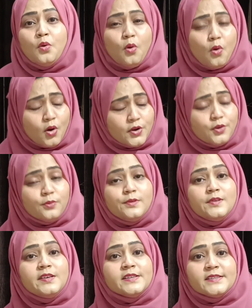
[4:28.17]
or you
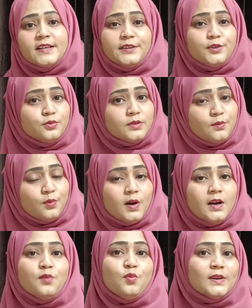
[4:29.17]
listen to the
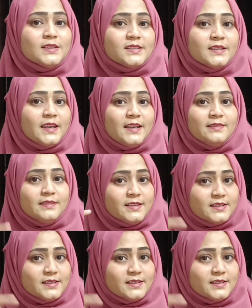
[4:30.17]
word once again,